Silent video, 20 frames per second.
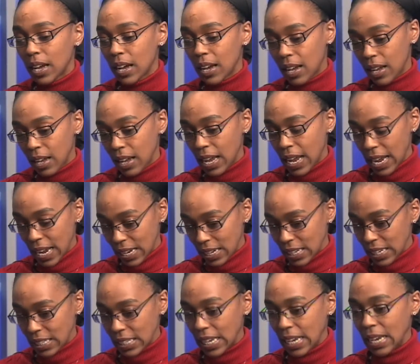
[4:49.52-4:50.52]

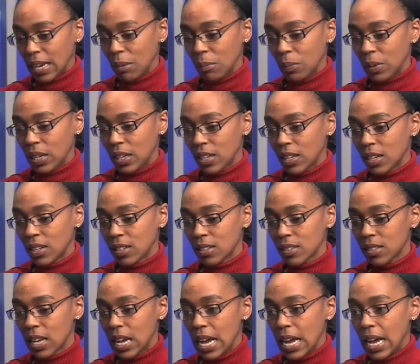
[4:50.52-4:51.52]
Hannah came
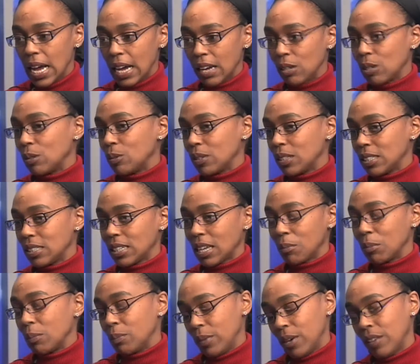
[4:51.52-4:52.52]
because I know
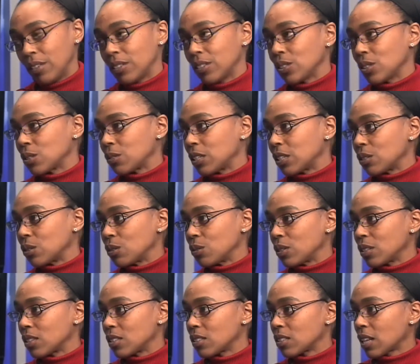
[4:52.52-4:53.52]
I'm a mother, so I know
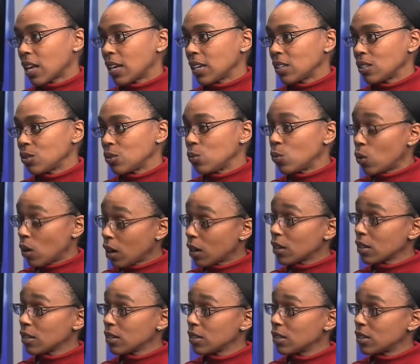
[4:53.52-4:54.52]
what it's like to want
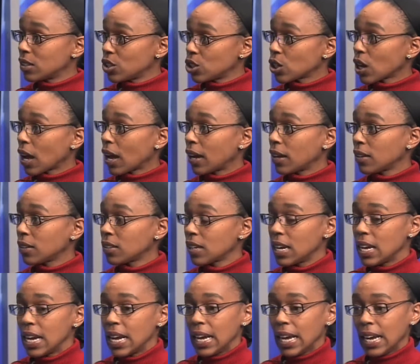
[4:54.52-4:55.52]
a child,
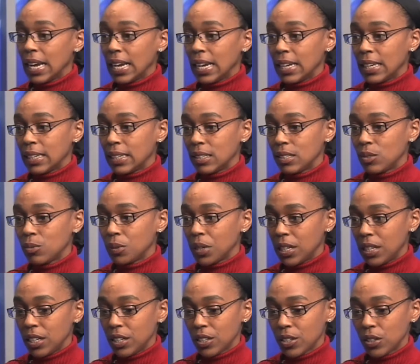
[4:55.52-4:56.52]
and
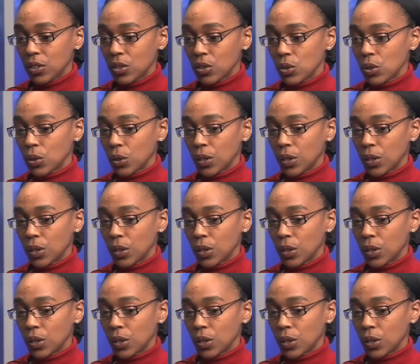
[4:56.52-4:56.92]
reading her story